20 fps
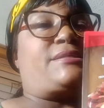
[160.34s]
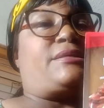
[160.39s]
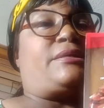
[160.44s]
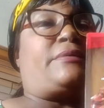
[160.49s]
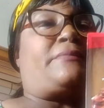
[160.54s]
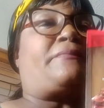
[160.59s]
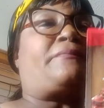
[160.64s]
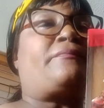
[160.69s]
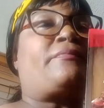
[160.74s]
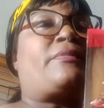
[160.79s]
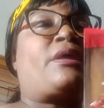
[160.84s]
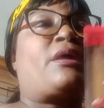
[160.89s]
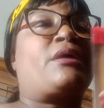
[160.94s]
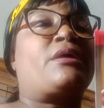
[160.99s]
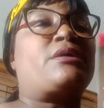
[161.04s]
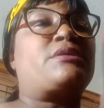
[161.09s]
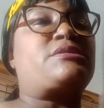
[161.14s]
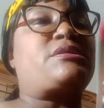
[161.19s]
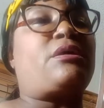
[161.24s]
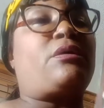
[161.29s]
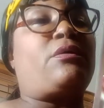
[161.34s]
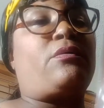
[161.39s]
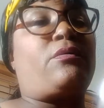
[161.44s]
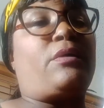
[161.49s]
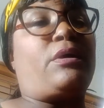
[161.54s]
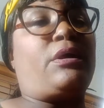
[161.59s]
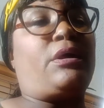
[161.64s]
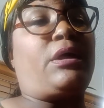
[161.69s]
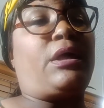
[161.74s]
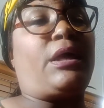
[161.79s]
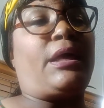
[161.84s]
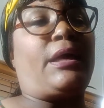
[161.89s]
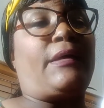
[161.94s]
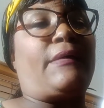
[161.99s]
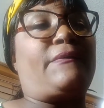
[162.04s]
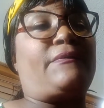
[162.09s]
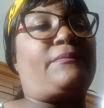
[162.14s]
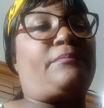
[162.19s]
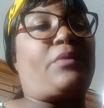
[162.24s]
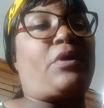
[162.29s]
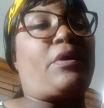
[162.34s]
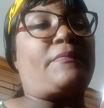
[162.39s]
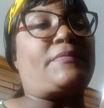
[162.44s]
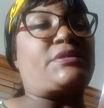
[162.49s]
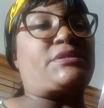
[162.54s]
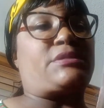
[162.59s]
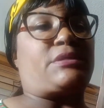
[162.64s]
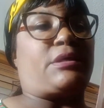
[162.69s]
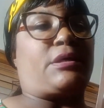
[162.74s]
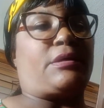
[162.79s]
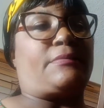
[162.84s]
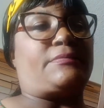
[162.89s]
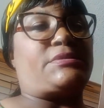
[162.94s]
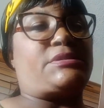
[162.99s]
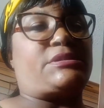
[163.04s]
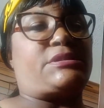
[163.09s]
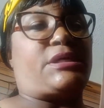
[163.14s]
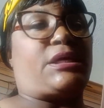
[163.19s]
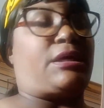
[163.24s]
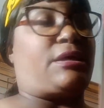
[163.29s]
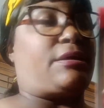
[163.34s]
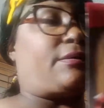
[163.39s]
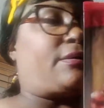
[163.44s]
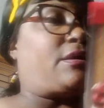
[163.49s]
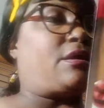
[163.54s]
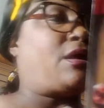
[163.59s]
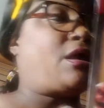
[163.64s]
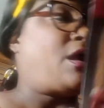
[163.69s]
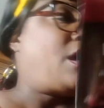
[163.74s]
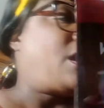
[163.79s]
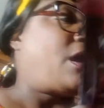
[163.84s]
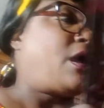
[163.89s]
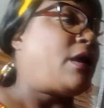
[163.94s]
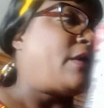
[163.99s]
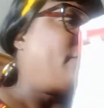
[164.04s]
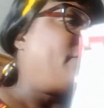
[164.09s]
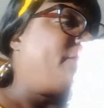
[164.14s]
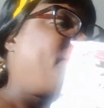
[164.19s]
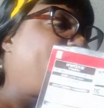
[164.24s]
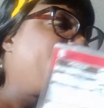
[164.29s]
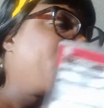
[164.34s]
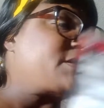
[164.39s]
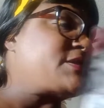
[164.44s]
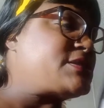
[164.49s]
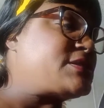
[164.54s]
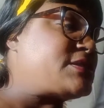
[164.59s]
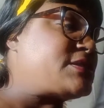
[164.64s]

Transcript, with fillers: it so i have bought me some today this